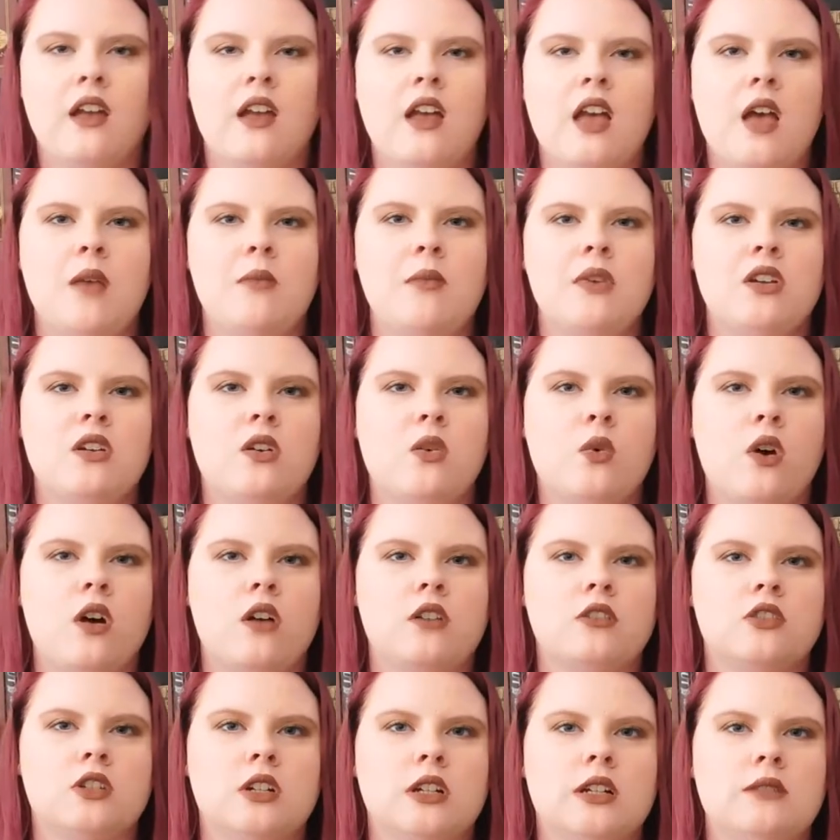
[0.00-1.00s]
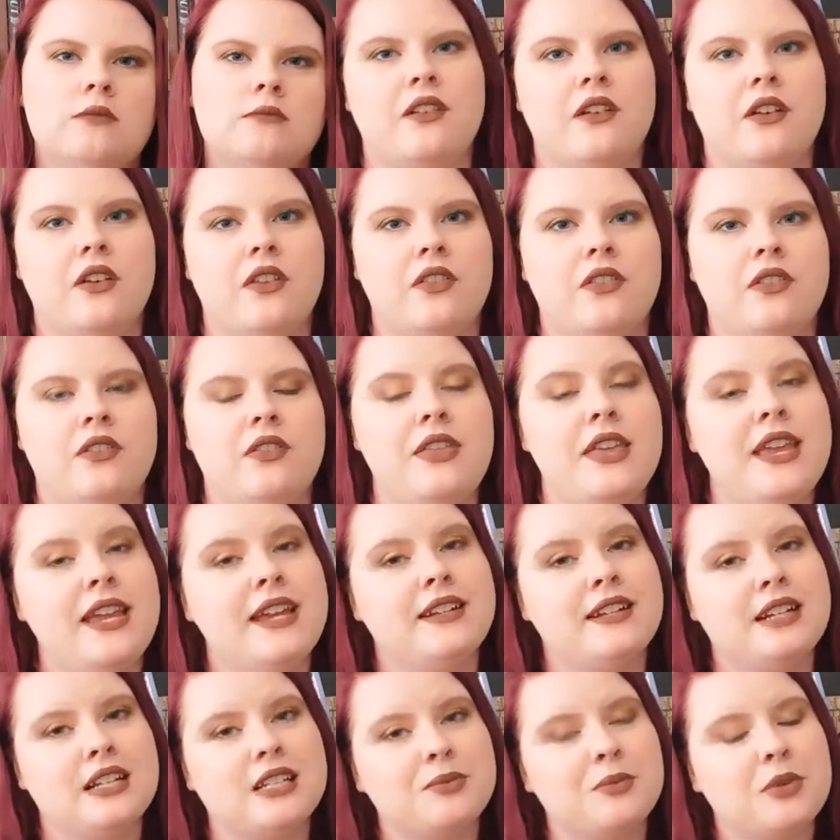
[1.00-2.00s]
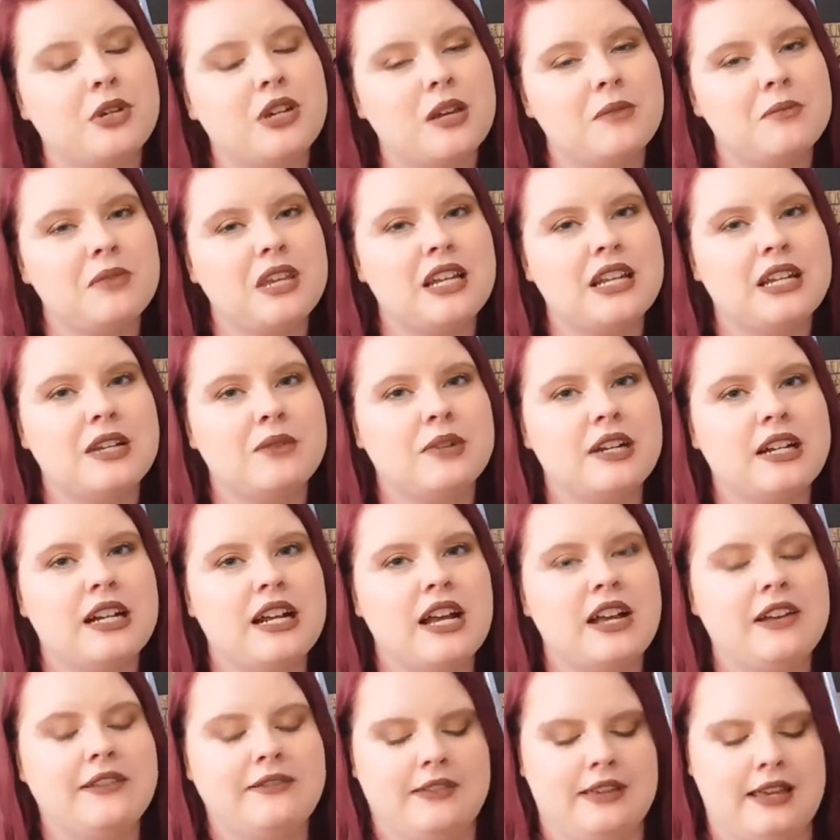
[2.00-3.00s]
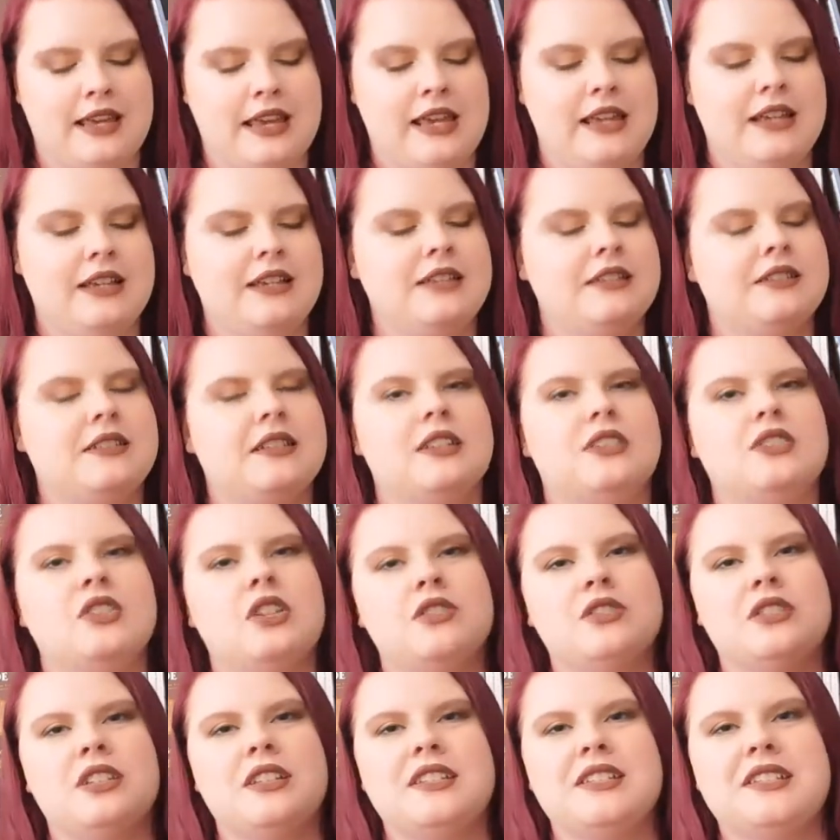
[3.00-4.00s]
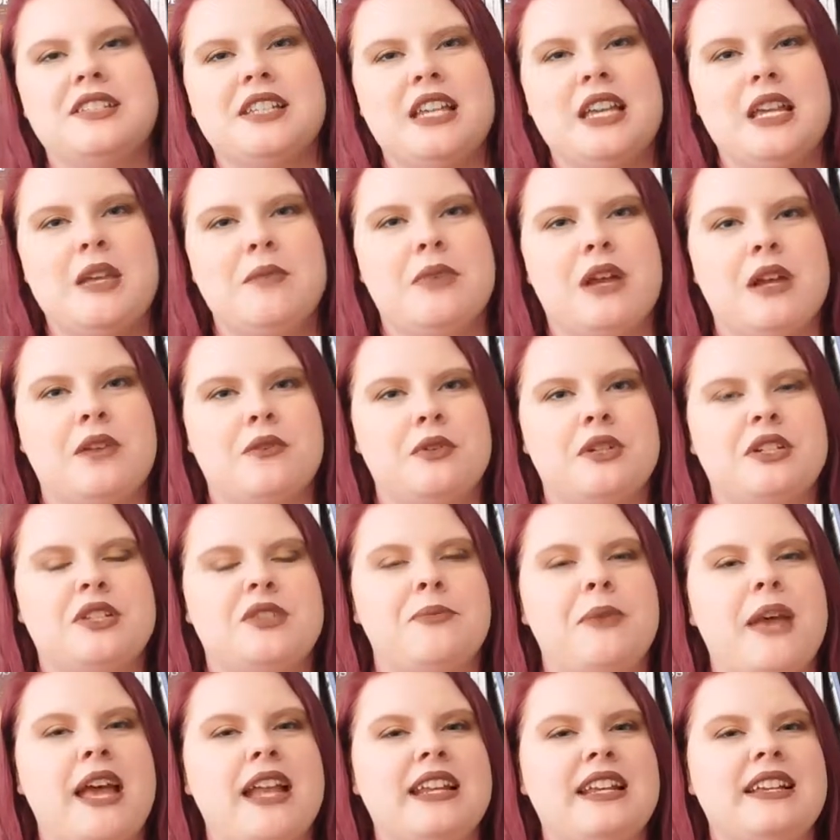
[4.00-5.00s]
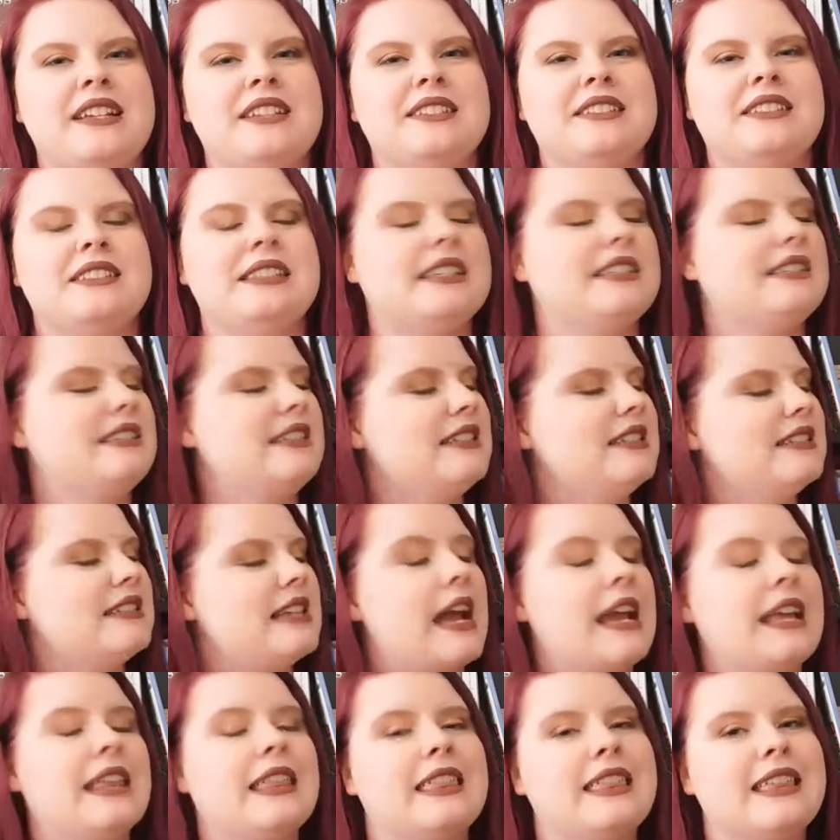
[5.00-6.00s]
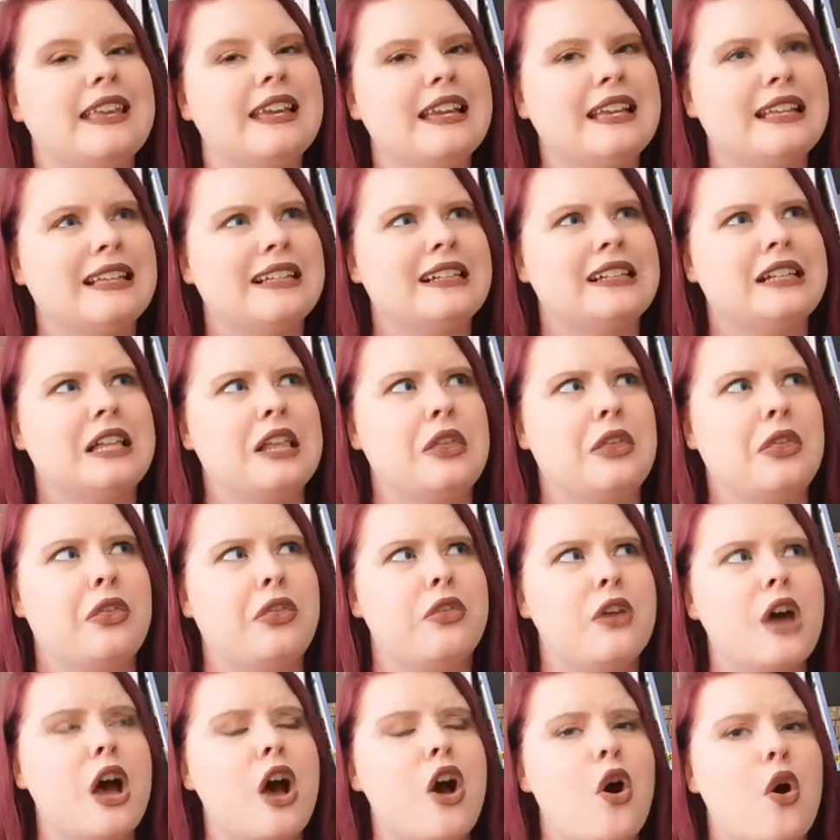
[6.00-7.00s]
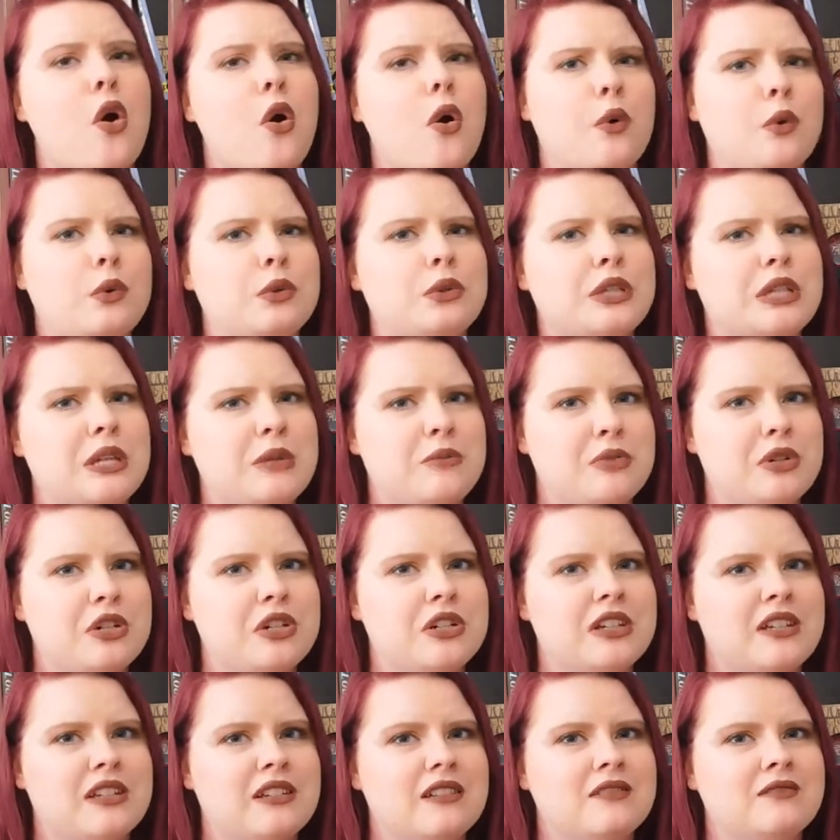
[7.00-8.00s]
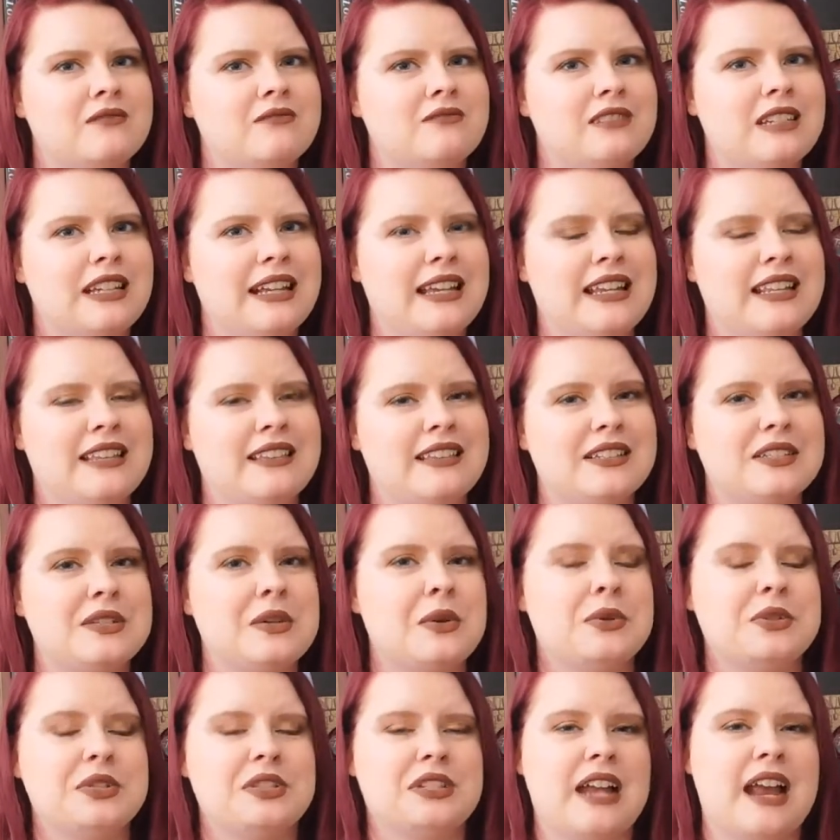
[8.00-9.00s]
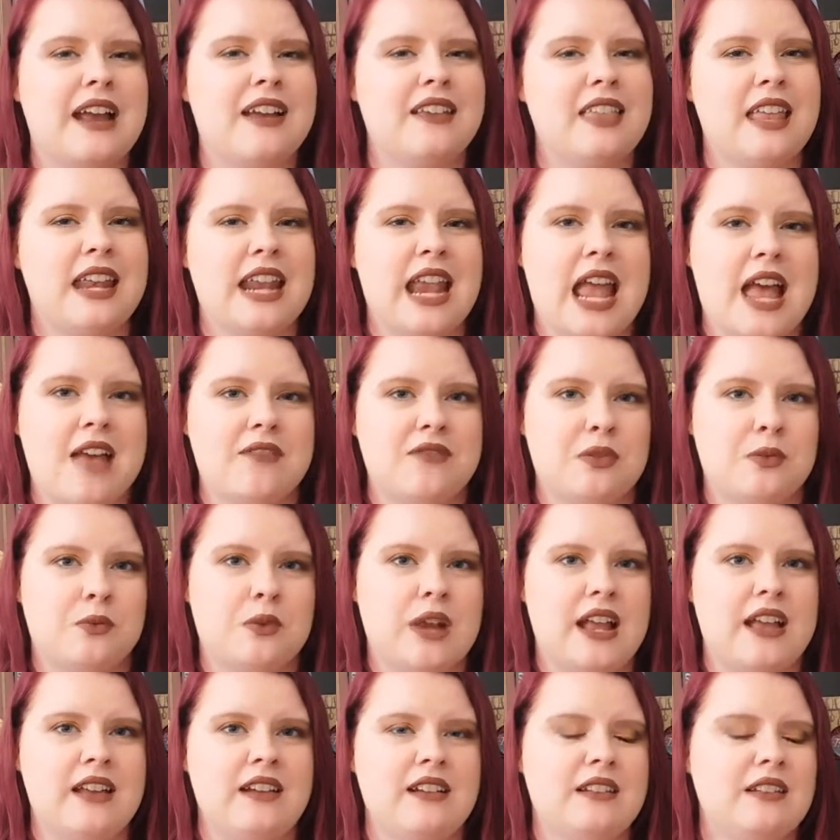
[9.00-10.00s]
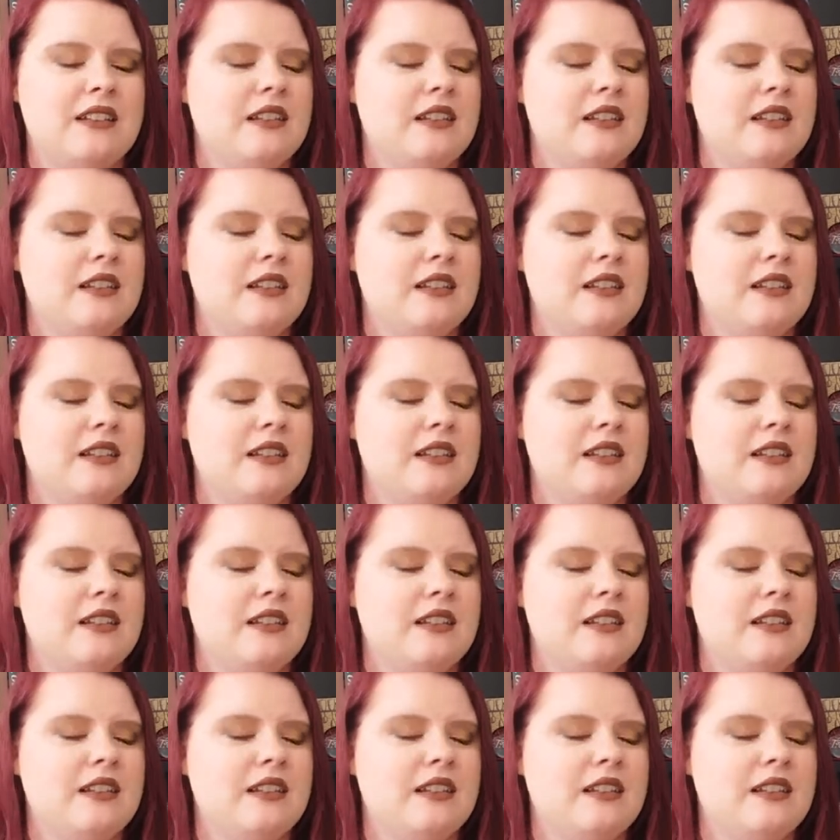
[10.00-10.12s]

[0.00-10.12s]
I'm in a quandary. The next book I'm getting rid of is Salt to the Sea by Rudis Petties. This is, I think, the only book in this whole stack that I haven't read.